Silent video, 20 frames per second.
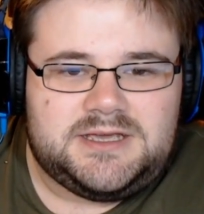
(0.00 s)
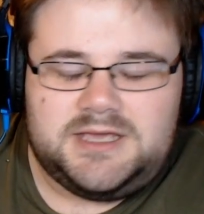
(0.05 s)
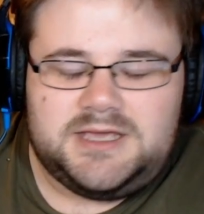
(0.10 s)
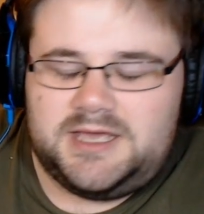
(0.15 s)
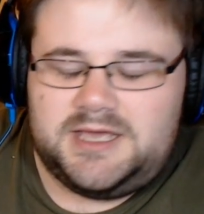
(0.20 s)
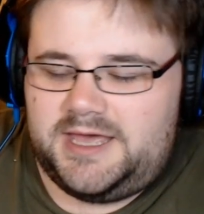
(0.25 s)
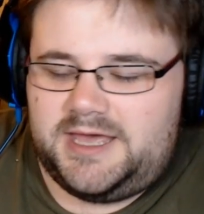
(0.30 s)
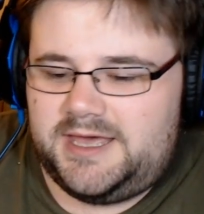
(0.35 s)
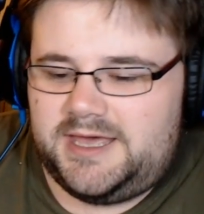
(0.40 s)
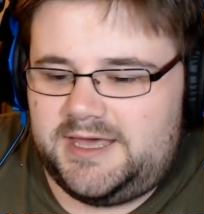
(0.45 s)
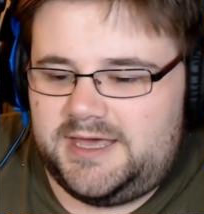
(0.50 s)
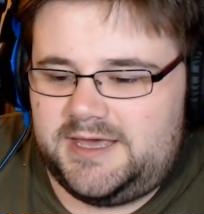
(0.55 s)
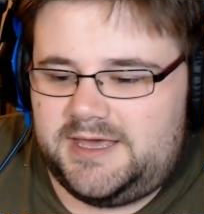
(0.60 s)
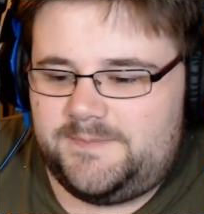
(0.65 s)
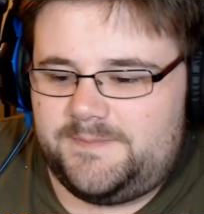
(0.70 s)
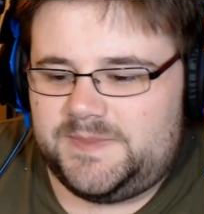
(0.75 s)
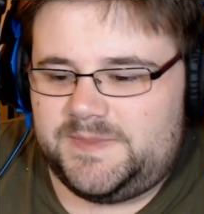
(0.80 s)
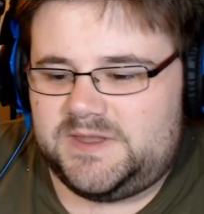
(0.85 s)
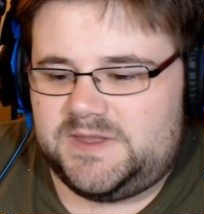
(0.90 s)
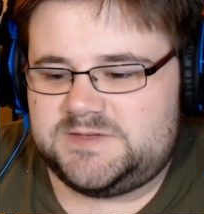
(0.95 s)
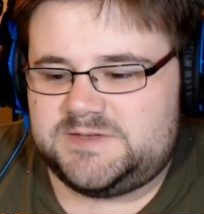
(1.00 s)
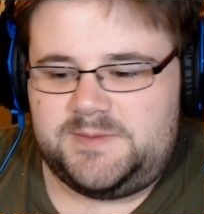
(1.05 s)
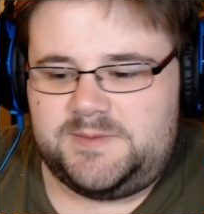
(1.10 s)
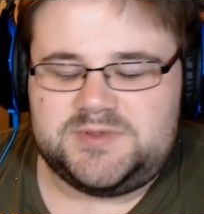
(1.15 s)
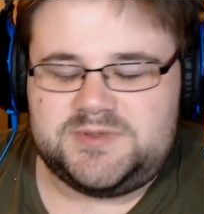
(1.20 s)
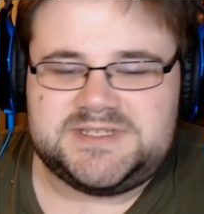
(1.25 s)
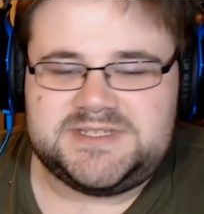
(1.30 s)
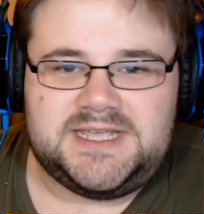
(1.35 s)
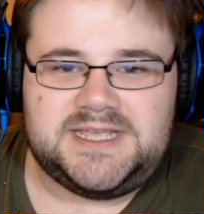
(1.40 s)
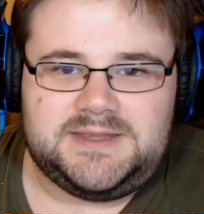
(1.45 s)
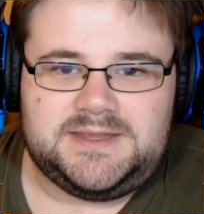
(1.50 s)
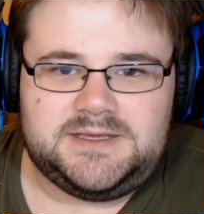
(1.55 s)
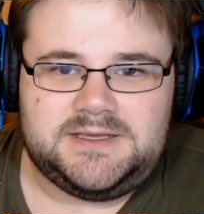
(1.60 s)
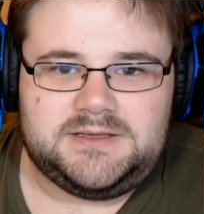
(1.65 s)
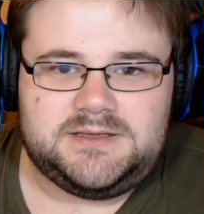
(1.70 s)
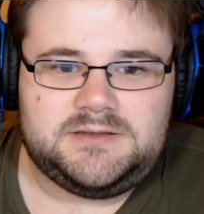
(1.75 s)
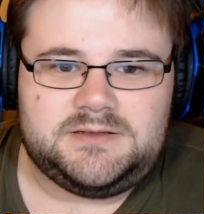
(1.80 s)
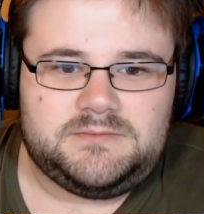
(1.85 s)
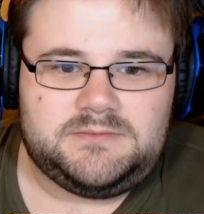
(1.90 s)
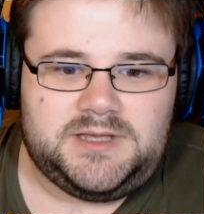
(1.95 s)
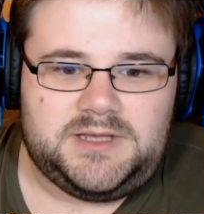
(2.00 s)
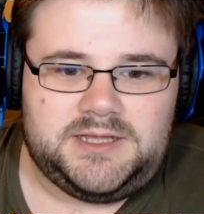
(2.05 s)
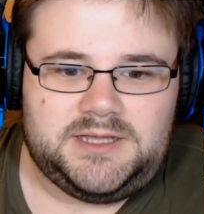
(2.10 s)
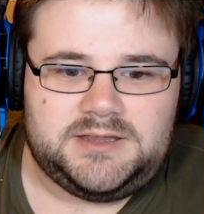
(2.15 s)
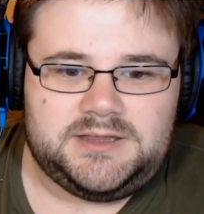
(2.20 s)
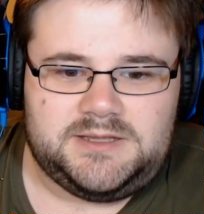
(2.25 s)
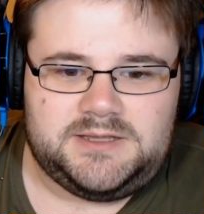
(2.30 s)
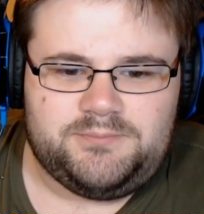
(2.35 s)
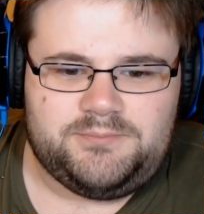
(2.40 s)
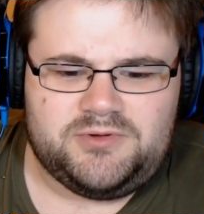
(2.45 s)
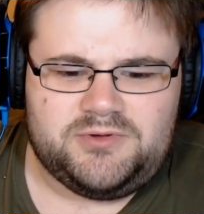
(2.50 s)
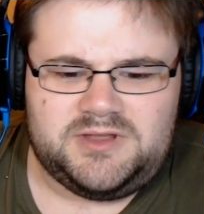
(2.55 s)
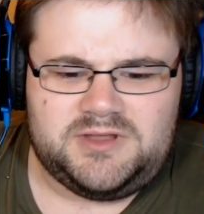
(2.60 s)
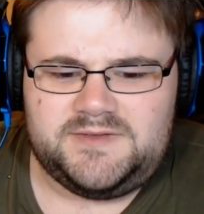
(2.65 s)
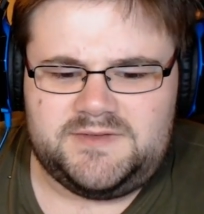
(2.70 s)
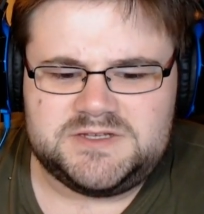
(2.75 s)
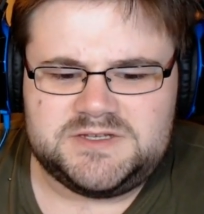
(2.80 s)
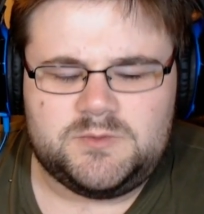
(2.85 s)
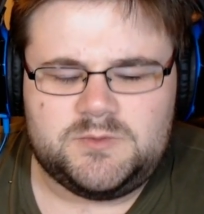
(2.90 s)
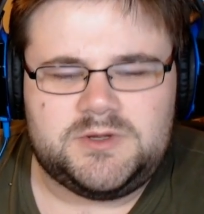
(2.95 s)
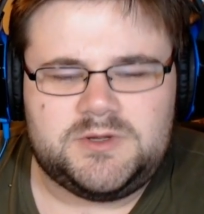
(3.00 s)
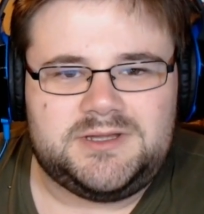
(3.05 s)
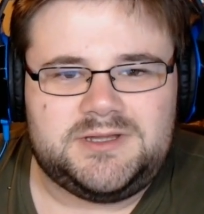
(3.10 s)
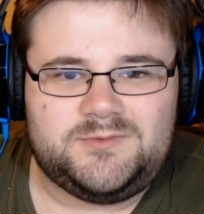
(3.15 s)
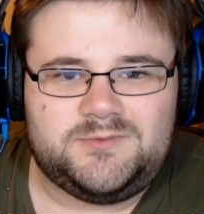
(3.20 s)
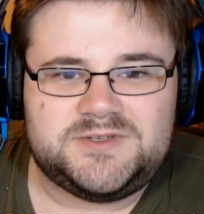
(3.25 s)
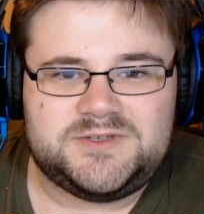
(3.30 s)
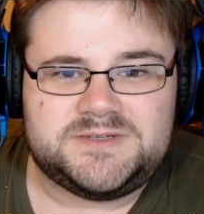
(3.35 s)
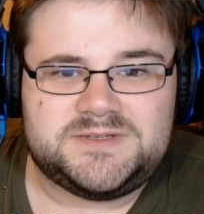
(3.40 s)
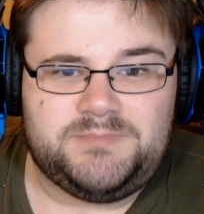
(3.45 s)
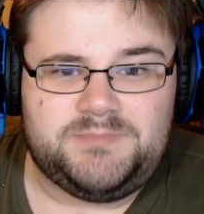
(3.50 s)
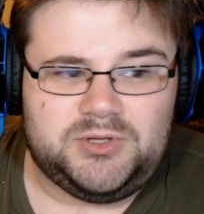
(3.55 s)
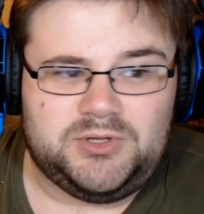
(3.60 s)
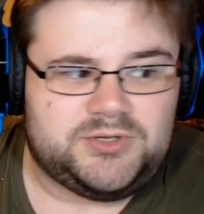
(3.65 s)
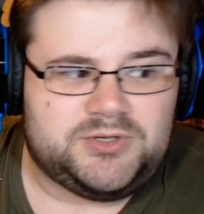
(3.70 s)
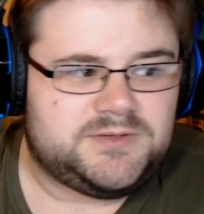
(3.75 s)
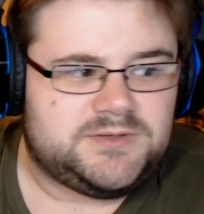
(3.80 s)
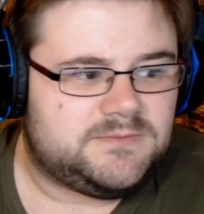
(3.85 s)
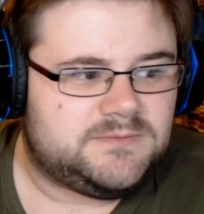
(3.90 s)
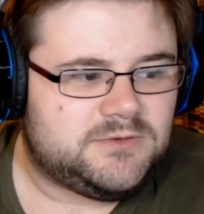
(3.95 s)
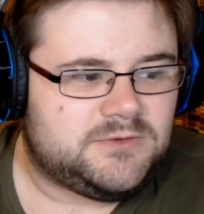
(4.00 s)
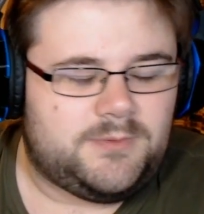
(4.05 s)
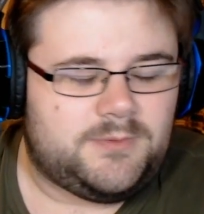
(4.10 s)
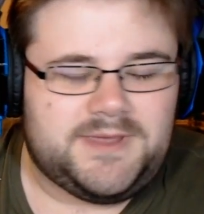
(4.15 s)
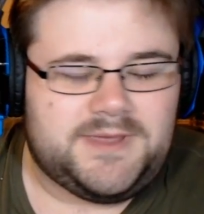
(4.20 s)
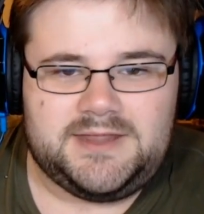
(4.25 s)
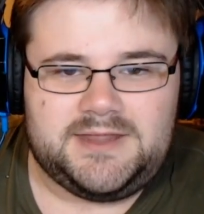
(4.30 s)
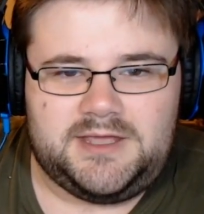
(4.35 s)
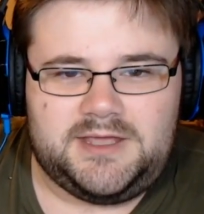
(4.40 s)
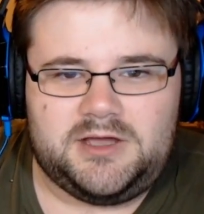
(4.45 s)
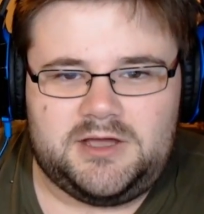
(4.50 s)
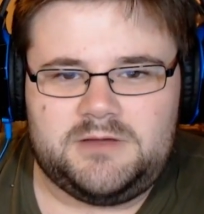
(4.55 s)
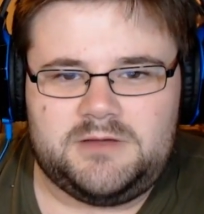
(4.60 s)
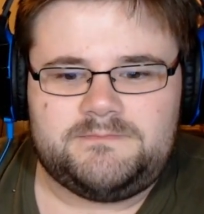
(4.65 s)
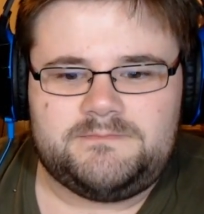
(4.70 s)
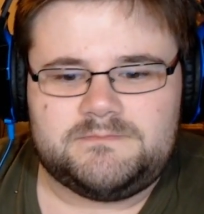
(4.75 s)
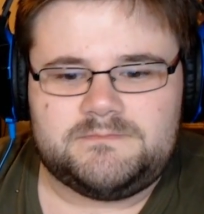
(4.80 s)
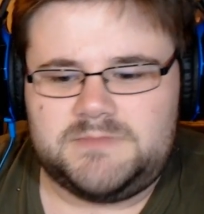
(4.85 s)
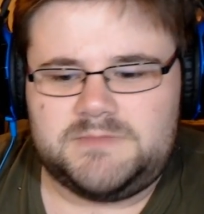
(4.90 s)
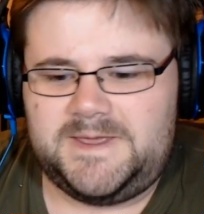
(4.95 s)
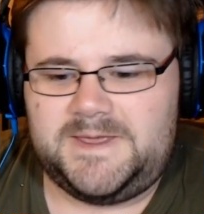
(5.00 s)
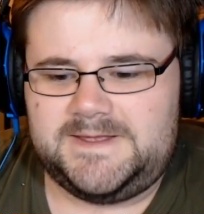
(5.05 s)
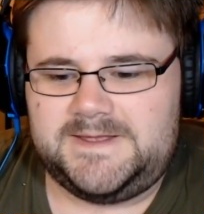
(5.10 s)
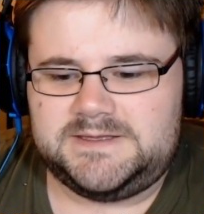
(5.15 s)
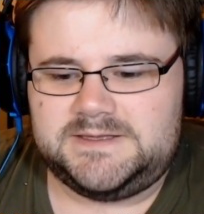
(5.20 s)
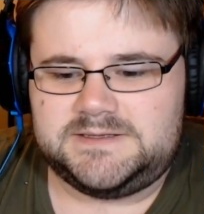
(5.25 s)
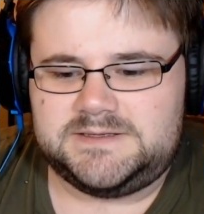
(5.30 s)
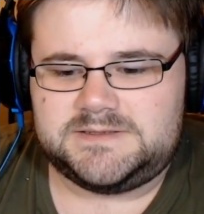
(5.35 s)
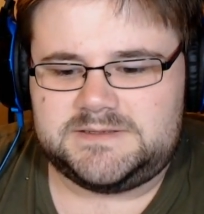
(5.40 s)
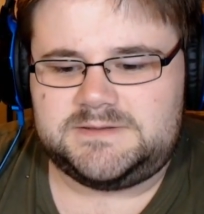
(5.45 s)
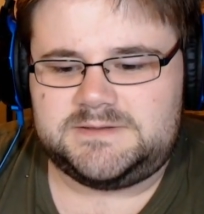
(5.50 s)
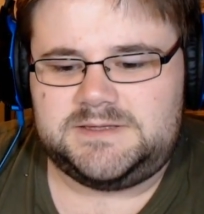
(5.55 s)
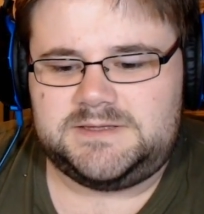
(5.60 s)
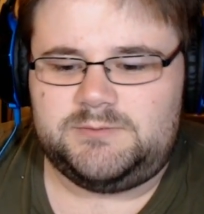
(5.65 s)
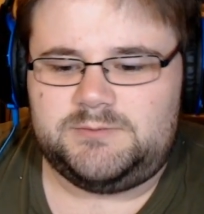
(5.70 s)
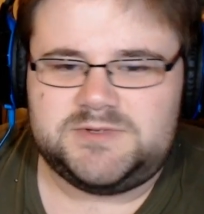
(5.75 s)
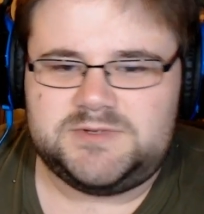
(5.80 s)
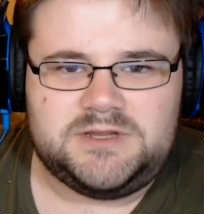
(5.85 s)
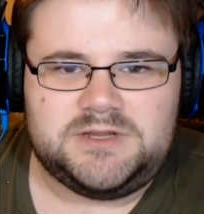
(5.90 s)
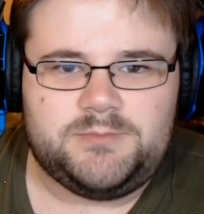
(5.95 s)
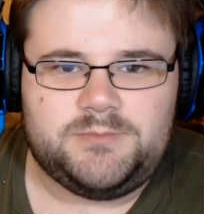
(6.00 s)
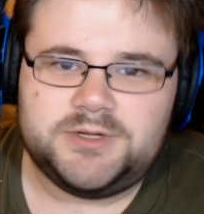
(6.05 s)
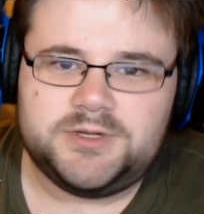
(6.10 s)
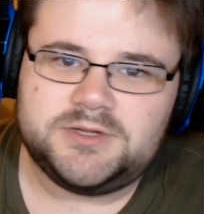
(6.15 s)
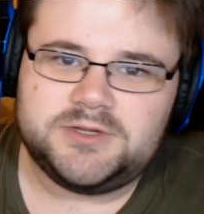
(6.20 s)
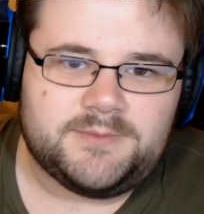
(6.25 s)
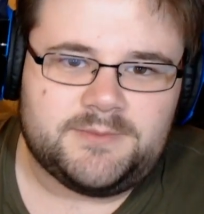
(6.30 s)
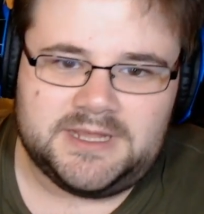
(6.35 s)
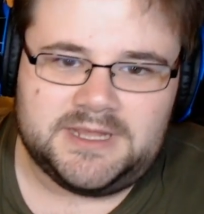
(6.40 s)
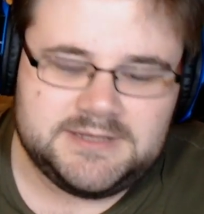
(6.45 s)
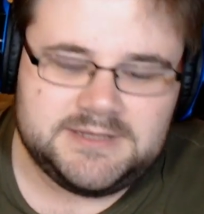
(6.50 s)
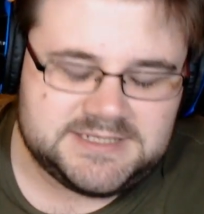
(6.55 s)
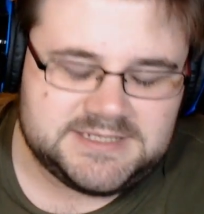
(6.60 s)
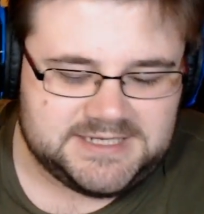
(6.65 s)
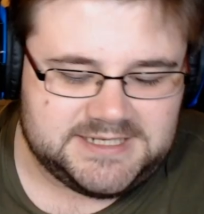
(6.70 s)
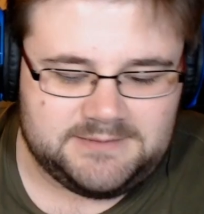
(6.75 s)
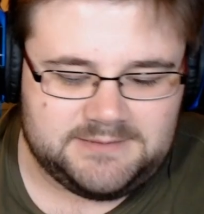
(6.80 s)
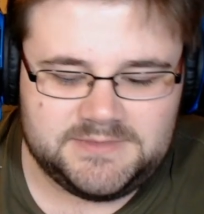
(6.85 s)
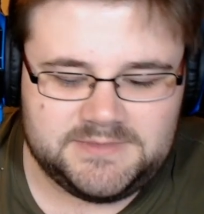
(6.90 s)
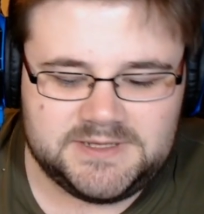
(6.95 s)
because people said that in the previous one there was blood coming out the arm and there was no blood coming out this time.